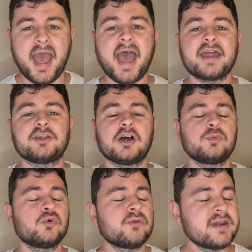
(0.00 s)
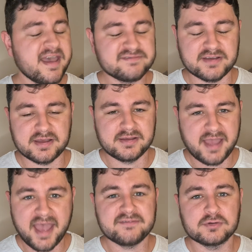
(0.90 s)
and I will never
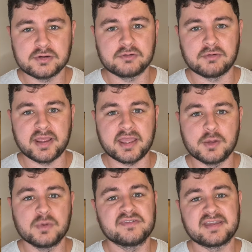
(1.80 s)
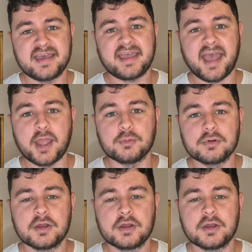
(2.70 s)
ever agree with a kick out